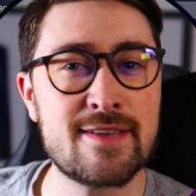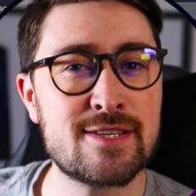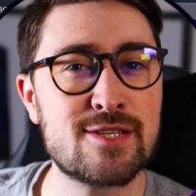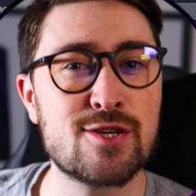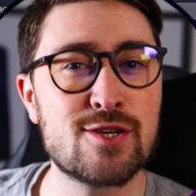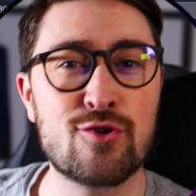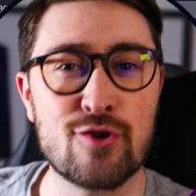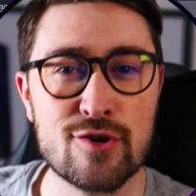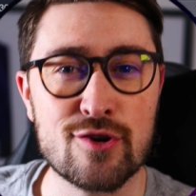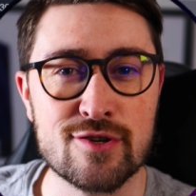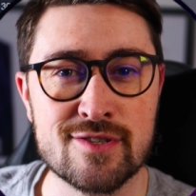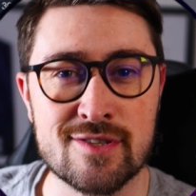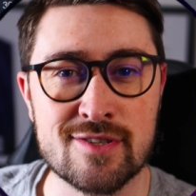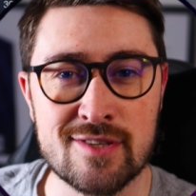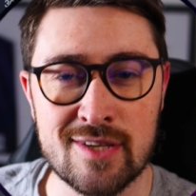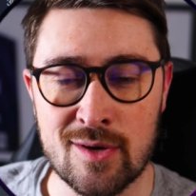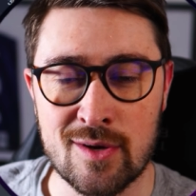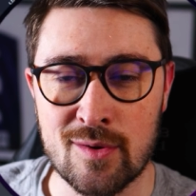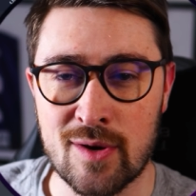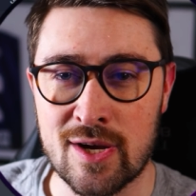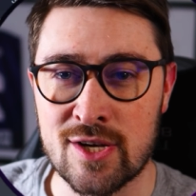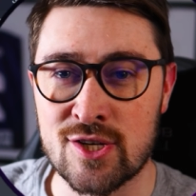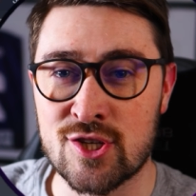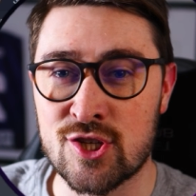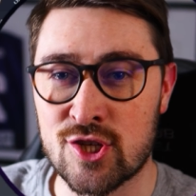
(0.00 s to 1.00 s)
across to you
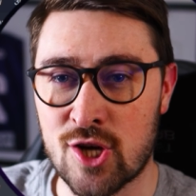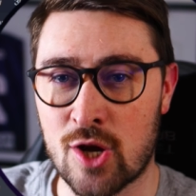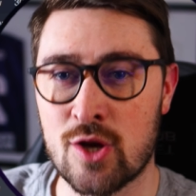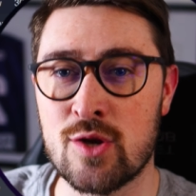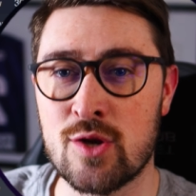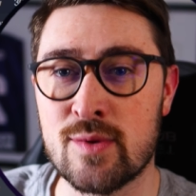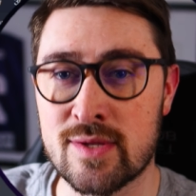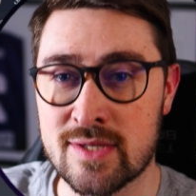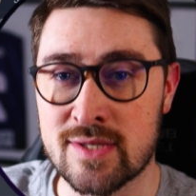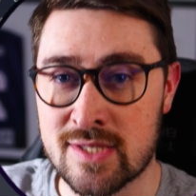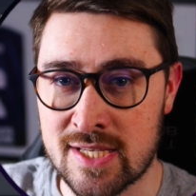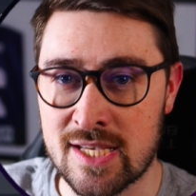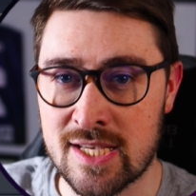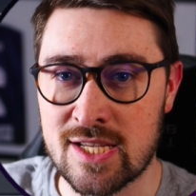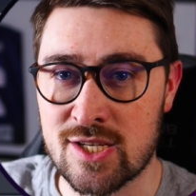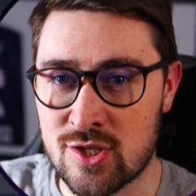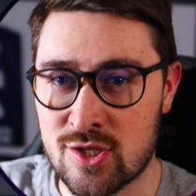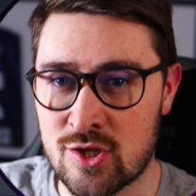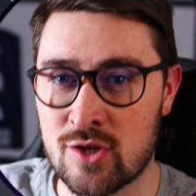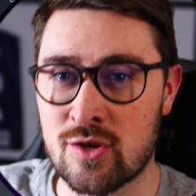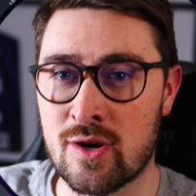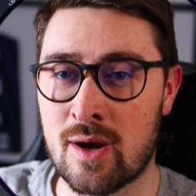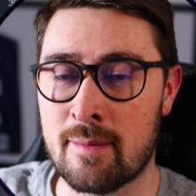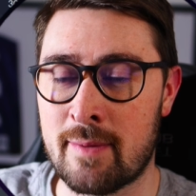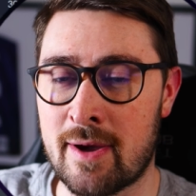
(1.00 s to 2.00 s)
and show you and teach
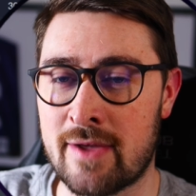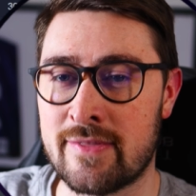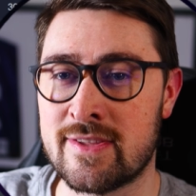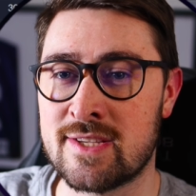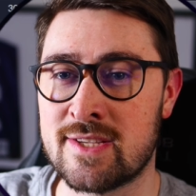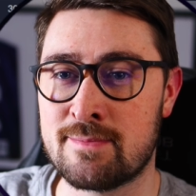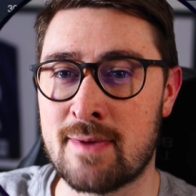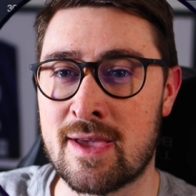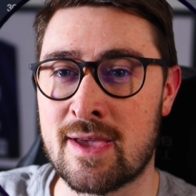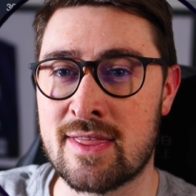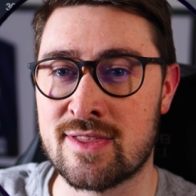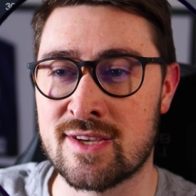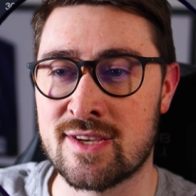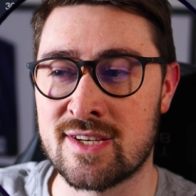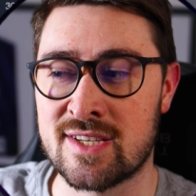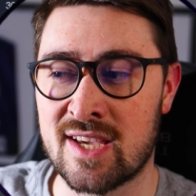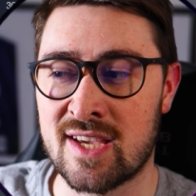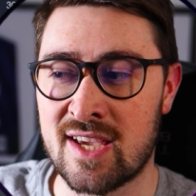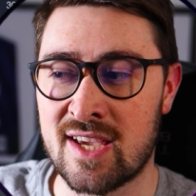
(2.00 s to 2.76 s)
you about this method